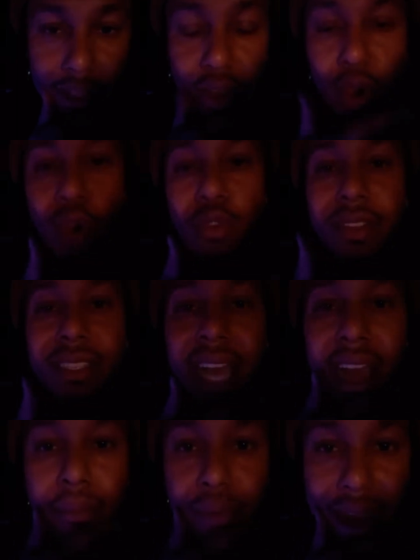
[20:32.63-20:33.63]
It's an
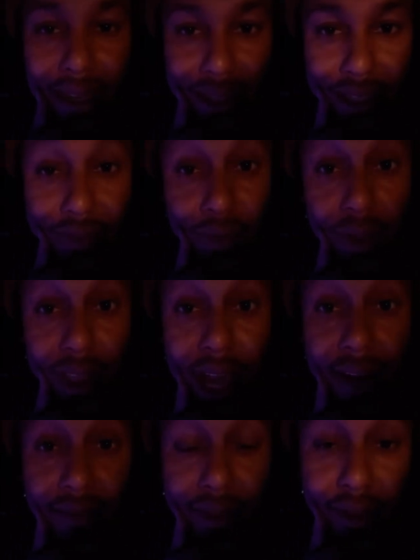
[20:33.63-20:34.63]
overtime process for a
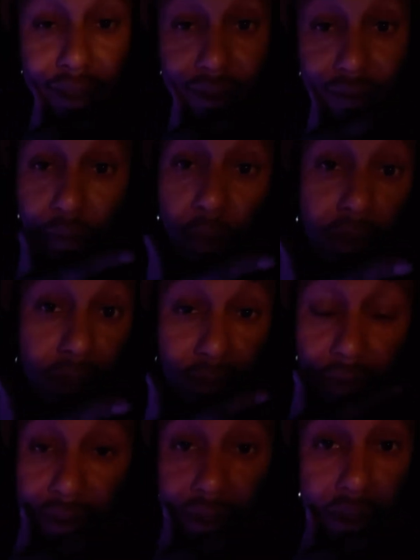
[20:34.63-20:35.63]
lot of us, for most
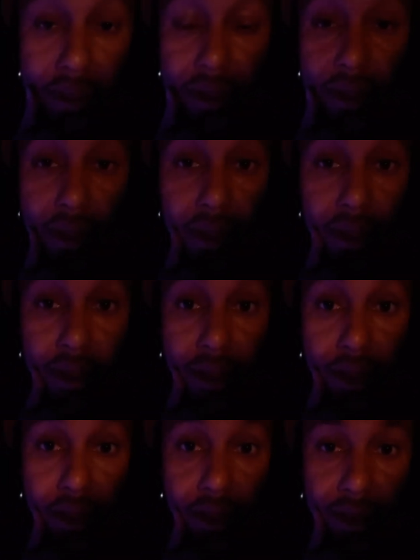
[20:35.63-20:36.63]
of us.
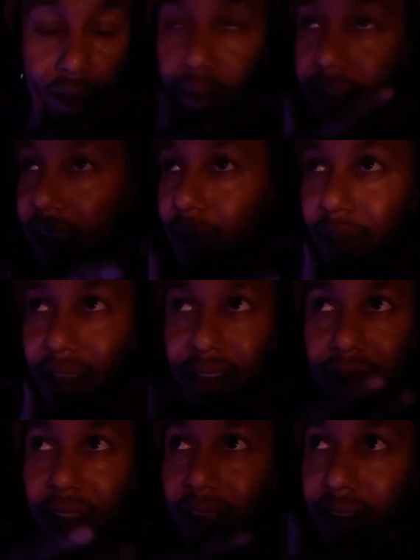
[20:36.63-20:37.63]
So don't think
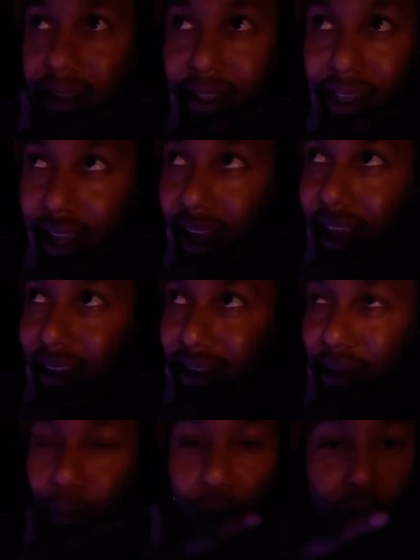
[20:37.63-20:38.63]
because you hear this today,
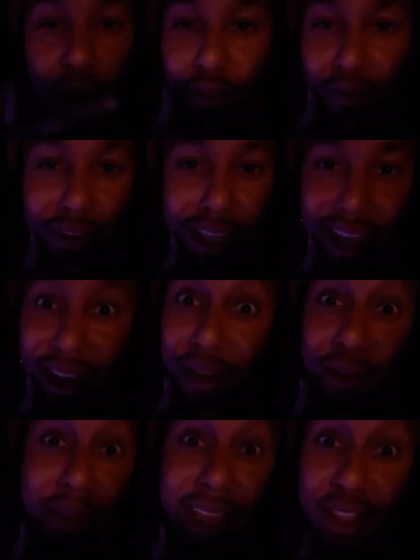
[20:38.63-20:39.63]
tomorrow you feel like,
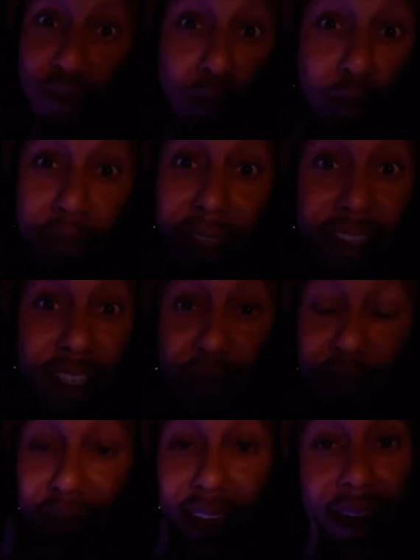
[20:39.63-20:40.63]
oh man, the rubber band
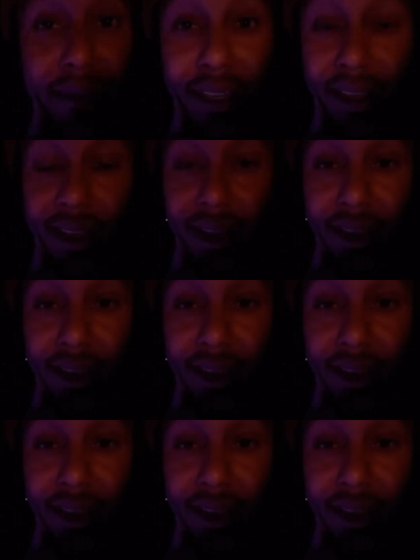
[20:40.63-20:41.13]
should be popped.